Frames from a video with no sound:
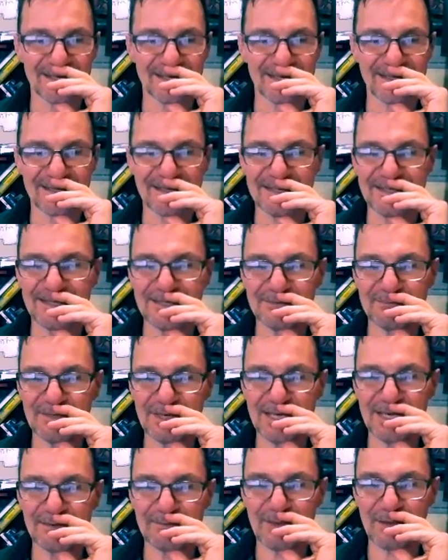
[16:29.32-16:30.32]
This is
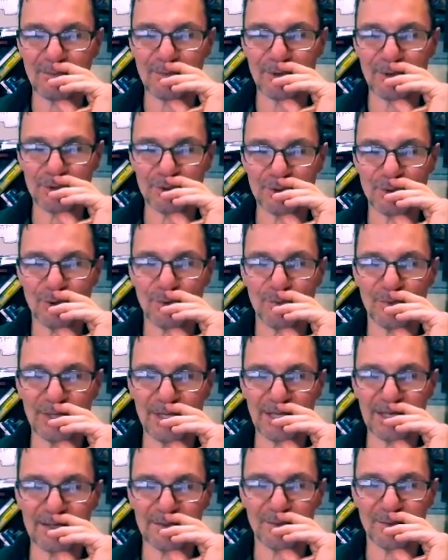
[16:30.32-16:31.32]
me and my motorhome
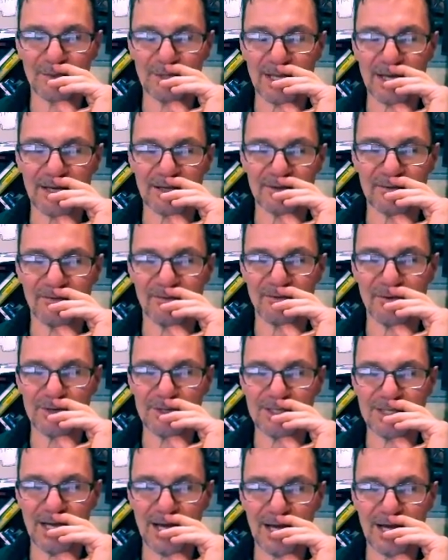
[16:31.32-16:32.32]
when I the
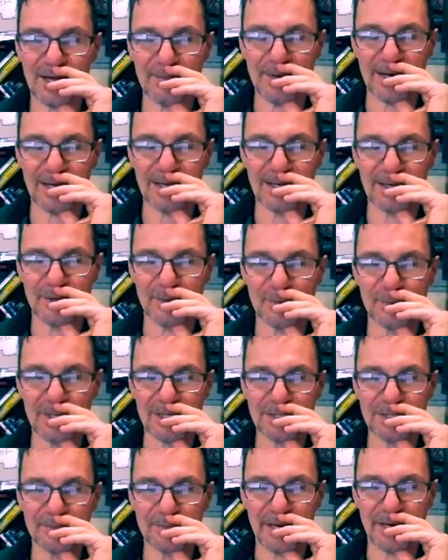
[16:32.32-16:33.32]
first time I
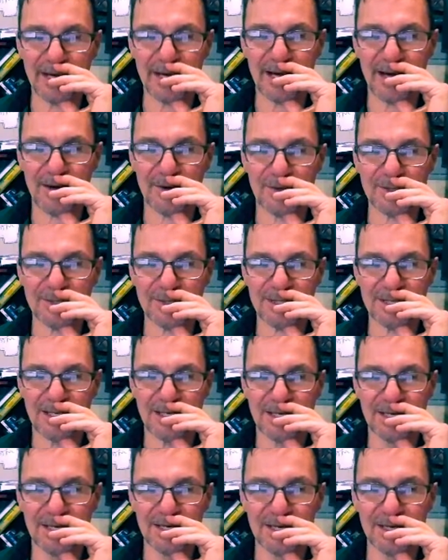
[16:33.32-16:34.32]
went to my house.
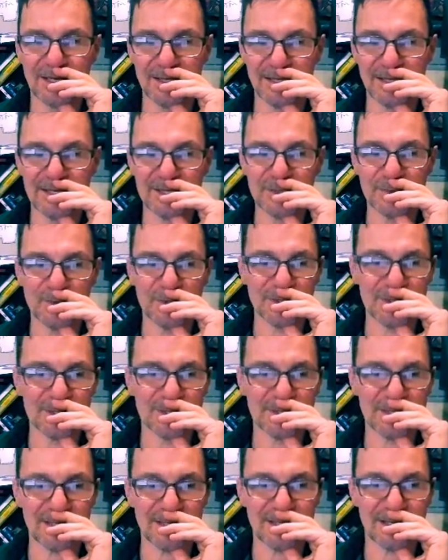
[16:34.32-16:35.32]
This
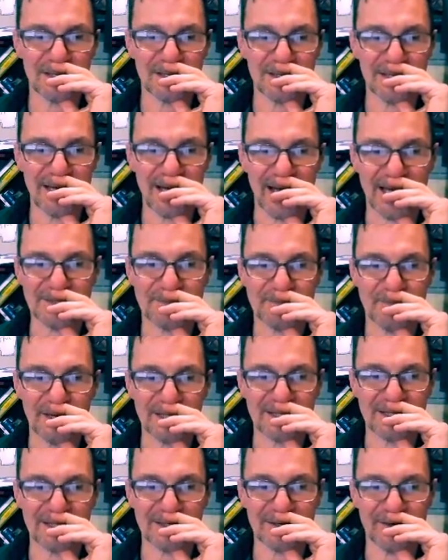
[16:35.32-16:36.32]
was the
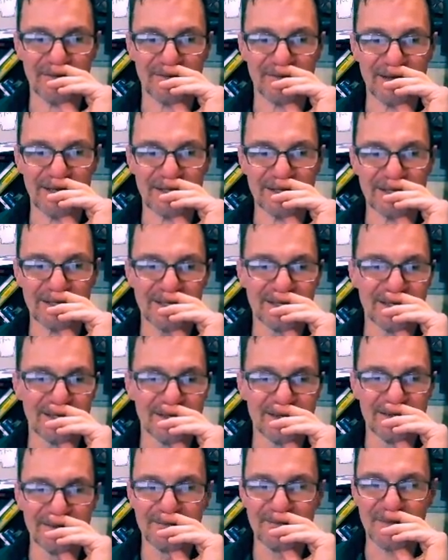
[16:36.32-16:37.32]
aspect of it,
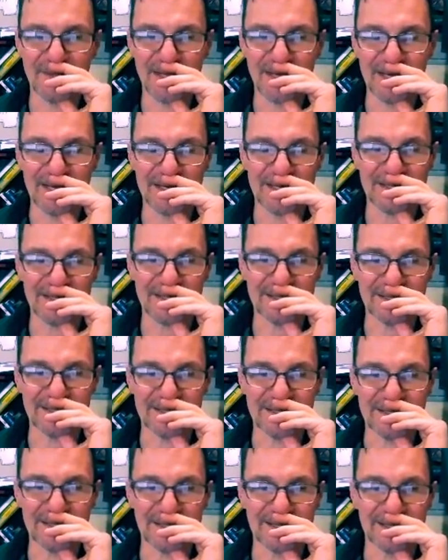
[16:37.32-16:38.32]
and
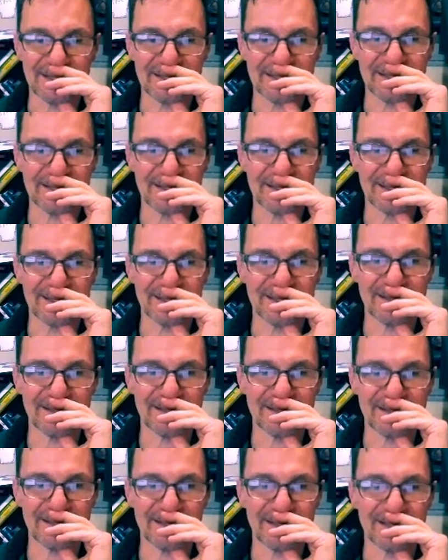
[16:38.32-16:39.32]

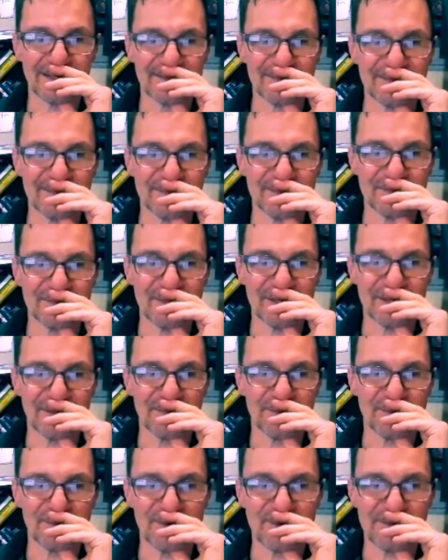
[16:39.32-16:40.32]
then we
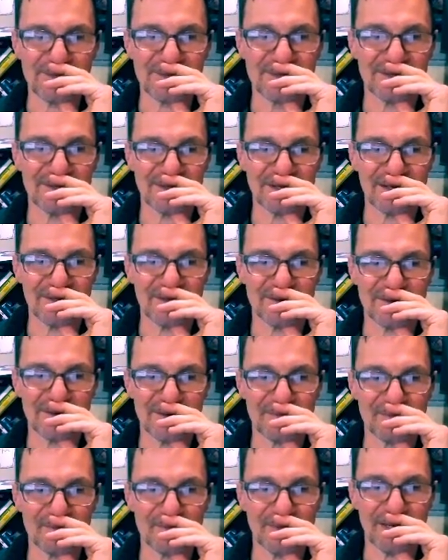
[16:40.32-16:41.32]
worked together
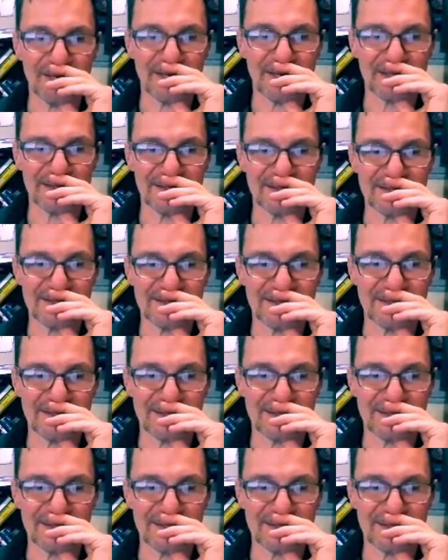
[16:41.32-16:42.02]
and paint this